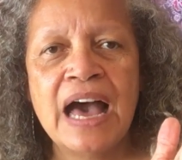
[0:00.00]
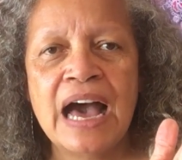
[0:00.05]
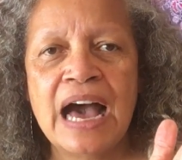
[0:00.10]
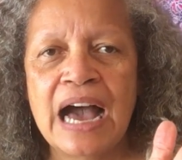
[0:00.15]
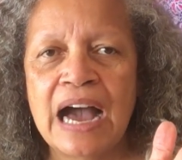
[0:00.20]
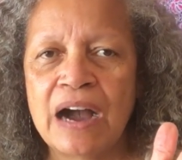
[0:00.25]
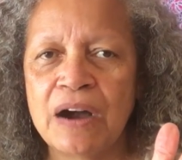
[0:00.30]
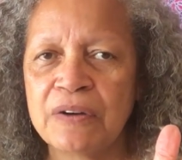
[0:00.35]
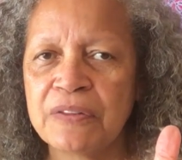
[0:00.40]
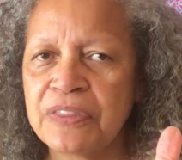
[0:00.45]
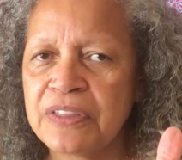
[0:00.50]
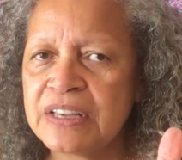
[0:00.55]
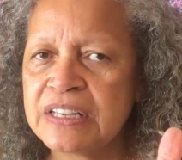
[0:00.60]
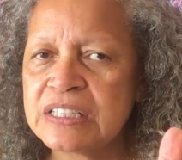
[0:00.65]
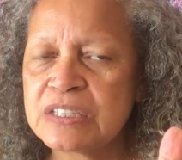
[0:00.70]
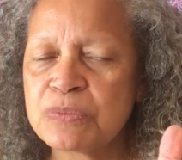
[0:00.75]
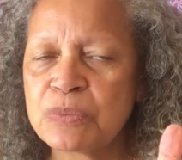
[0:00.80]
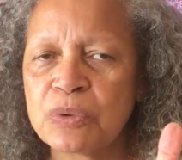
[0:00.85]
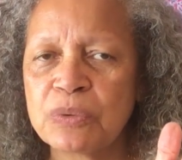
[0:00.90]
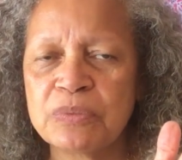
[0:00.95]
how
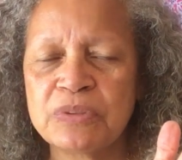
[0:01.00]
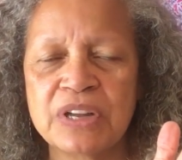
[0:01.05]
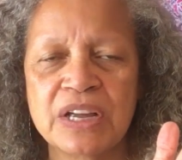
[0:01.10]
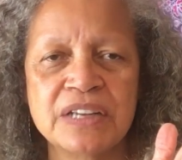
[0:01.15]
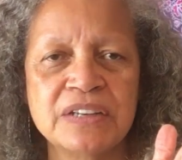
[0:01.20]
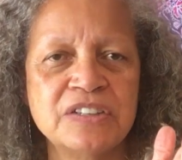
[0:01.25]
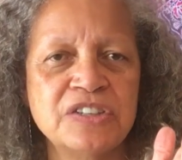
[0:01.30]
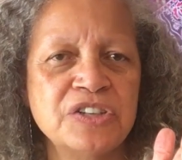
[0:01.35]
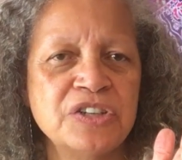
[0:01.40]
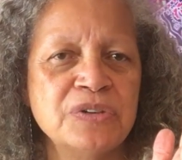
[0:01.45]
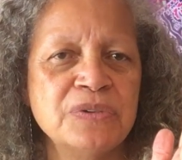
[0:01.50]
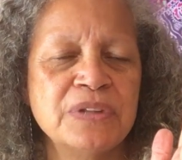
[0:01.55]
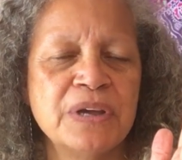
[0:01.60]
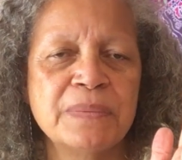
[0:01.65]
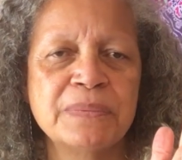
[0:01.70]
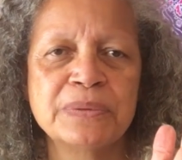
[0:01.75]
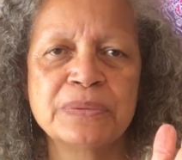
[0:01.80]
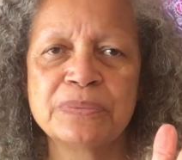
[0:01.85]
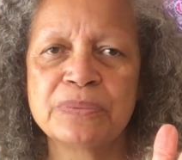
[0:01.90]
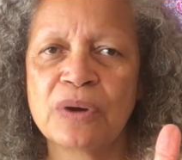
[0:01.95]
things were done to you that
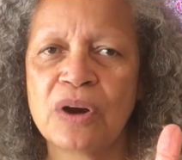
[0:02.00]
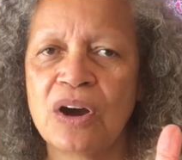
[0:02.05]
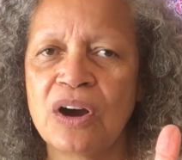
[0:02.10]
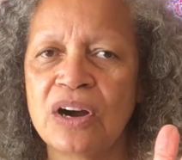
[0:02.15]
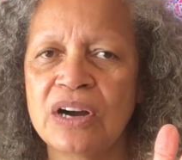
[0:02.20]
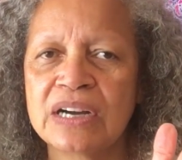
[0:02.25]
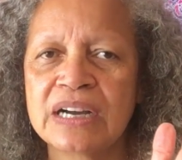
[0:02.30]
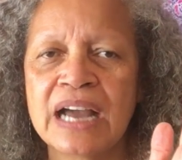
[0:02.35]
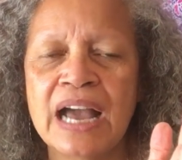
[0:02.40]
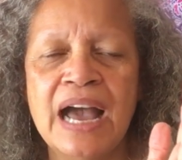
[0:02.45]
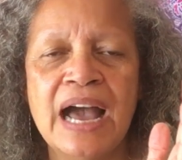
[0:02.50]
were wrong,